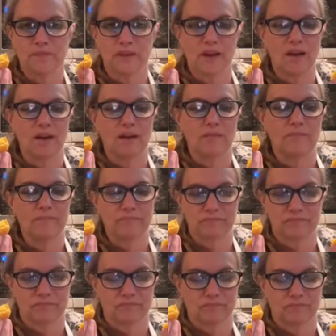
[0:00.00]

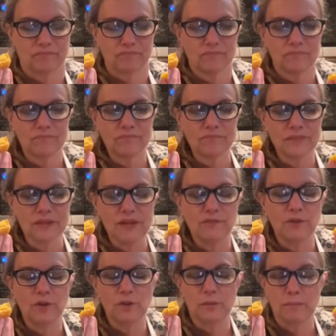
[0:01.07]
If
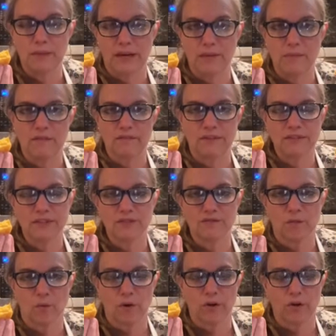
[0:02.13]
you do the mini muffins, it's
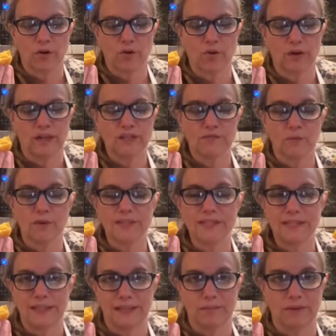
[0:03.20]
400 degrees for
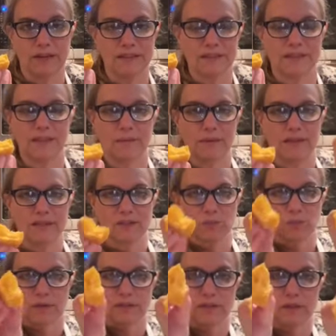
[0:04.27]
10 minutes. 10 minutes
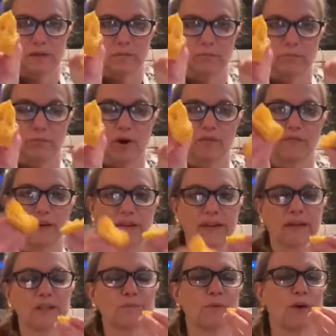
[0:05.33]
was perfect.
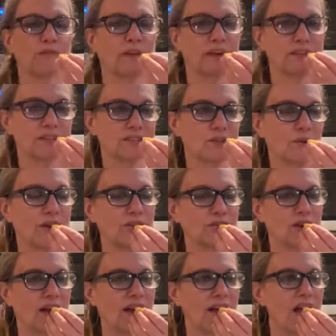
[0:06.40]
That is perfect. So let's go ahead and
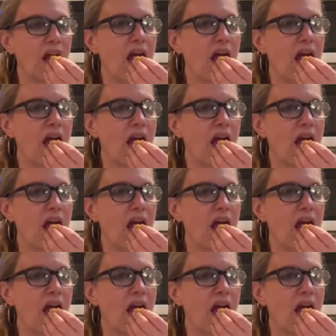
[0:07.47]
try it.